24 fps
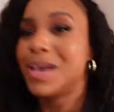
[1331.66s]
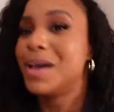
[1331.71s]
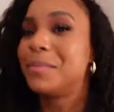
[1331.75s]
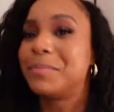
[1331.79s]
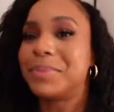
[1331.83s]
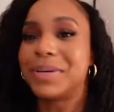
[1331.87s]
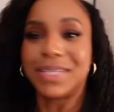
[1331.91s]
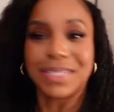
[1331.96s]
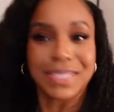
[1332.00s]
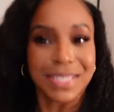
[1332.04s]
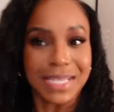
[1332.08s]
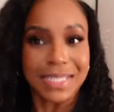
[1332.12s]

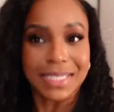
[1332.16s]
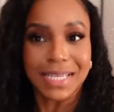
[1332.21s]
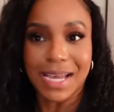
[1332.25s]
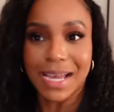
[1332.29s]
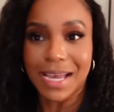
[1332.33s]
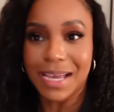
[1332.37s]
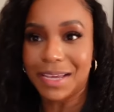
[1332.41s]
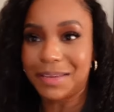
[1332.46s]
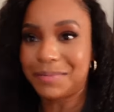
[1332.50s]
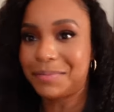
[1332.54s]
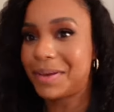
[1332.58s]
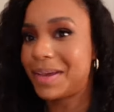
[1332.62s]
but it's that
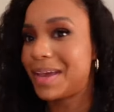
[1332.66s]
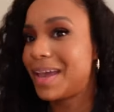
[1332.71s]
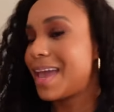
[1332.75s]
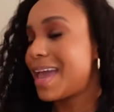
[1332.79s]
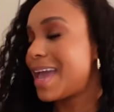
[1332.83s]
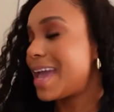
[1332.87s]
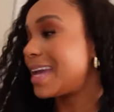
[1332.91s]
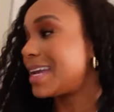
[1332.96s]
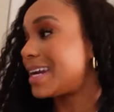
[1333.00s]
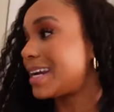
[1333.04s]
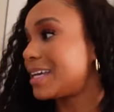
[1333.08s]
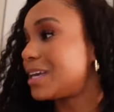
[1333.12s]
time
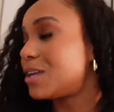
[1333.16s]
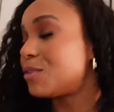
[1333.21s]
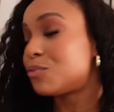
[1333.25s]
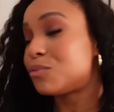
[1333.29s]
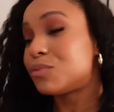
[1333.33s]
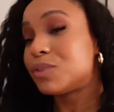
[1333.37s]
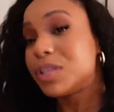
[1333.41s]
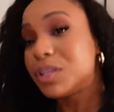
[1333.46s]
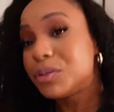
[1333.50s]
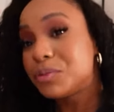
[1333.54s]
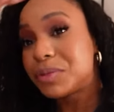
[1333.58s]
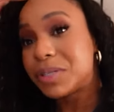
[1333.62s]
and I get
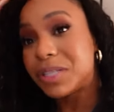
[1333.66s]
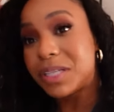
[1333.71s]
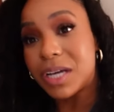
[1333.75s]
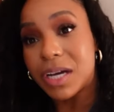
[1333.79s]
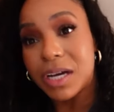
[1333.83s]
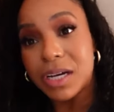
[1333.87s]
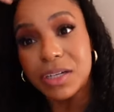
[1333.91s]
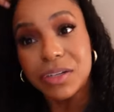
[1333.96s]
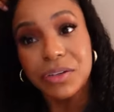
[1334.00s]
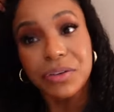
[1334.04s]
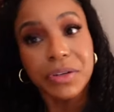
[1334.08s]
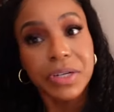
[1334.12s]
really, really
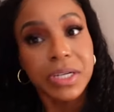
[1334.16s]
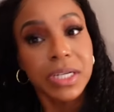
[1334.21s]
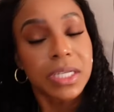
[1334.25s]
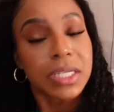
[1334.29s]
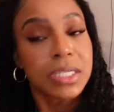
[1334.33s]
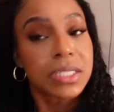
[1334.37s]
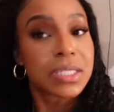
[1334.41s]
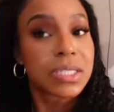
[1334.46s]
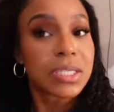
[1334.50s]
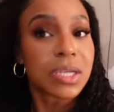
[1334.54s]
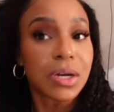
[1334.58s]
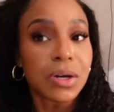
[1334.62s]
hungry.
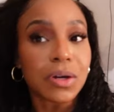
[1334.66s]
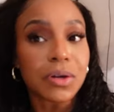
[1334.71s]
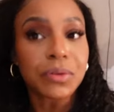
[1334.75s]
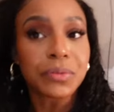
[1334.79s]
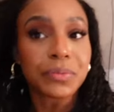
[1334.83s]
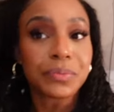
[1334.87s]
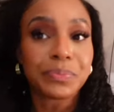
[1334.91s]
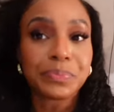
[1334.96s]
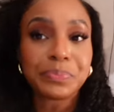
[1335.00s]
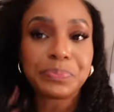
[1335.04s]
So